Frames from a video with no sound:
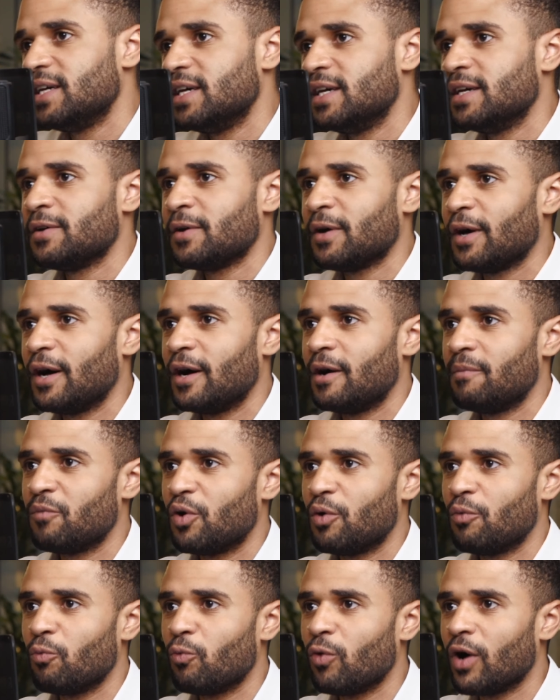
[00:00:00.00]
here um,
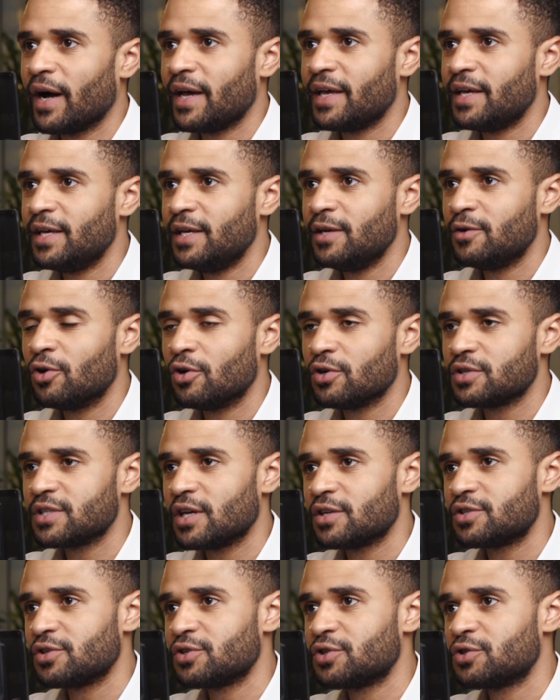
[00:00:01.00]
on why he got
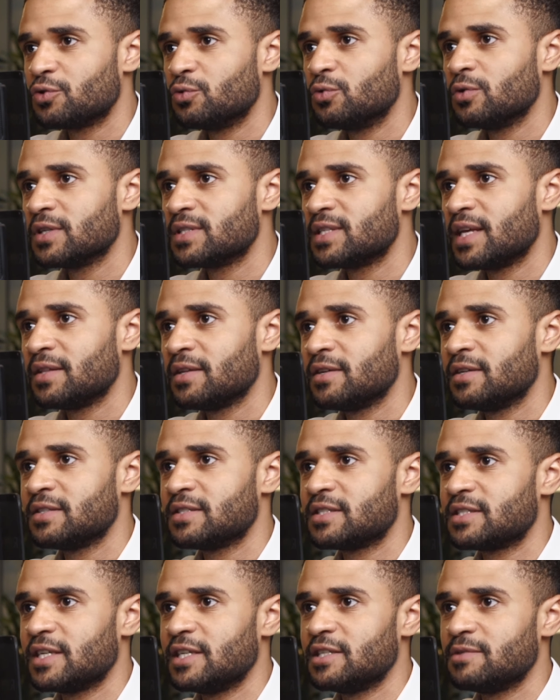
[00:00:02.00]
such a shorter
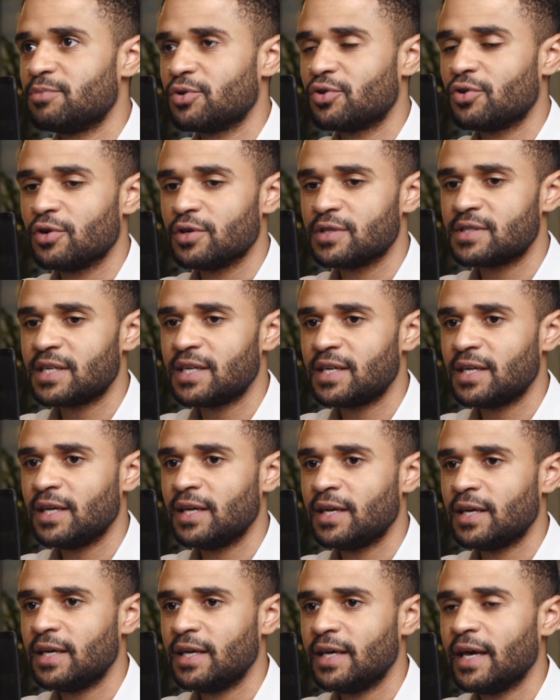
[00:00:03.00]
sentence is because
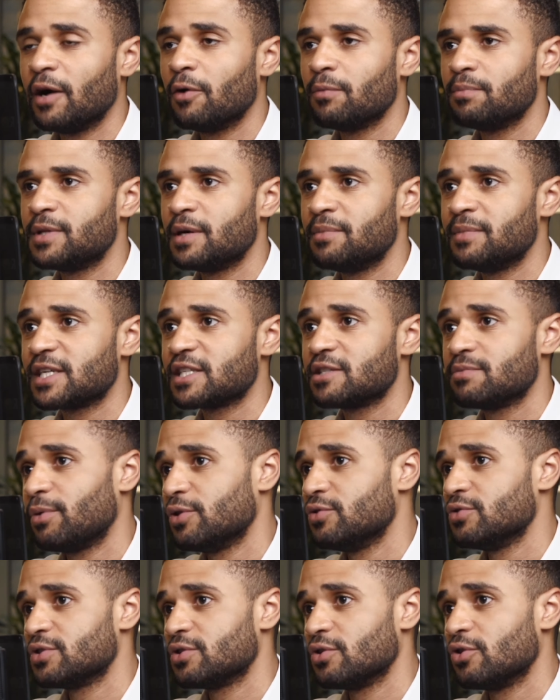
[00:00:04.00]
he he helped them
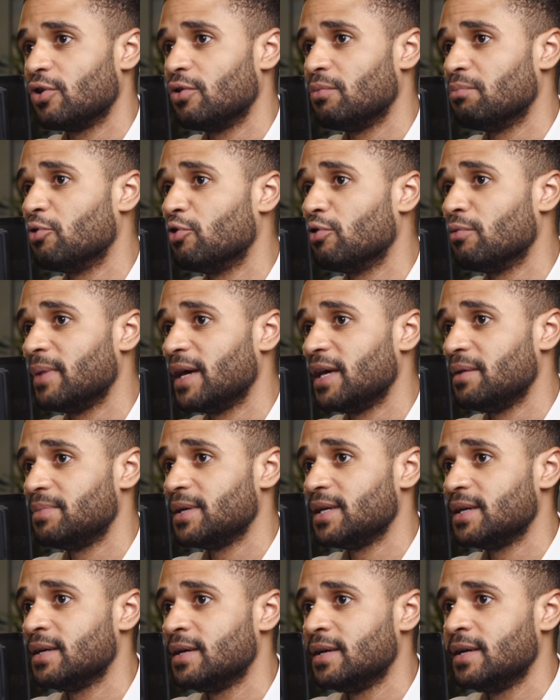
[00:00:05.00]
exposed a lot more,
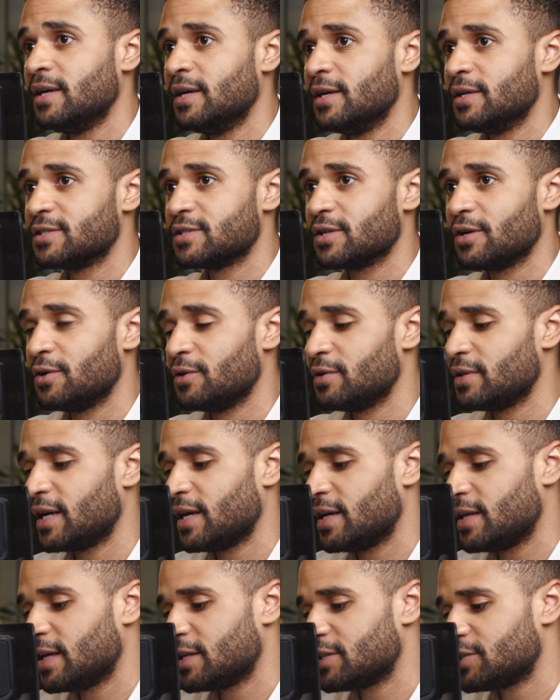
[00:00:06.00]
maybe. So
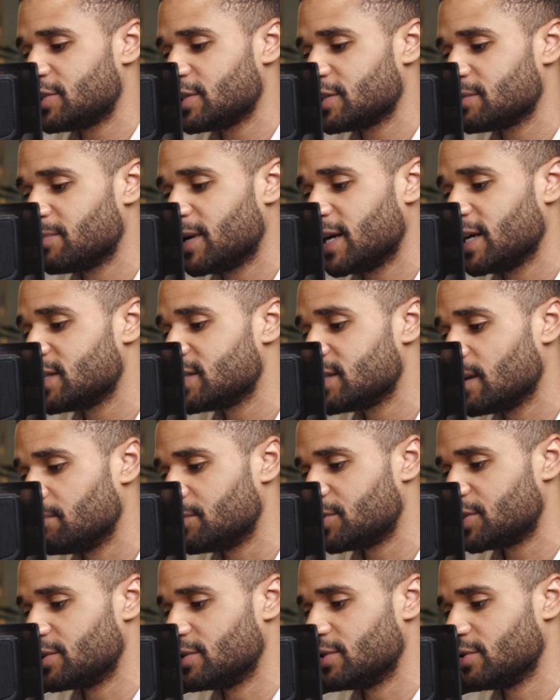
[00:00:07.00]
that that's just my
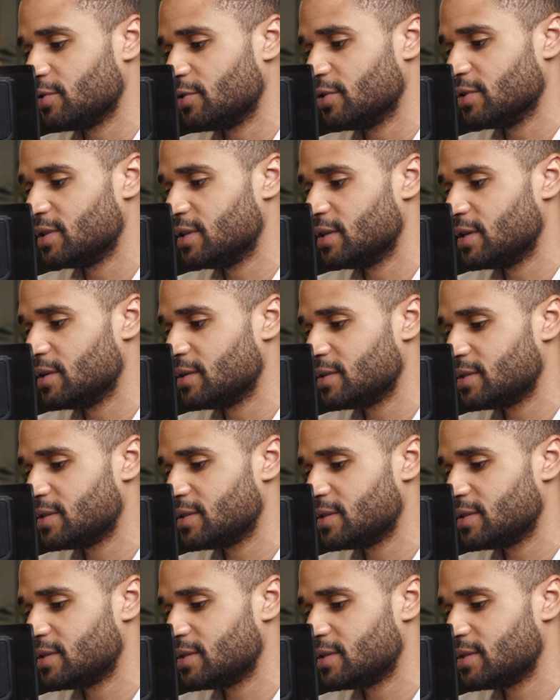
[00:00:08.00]
assumption. there be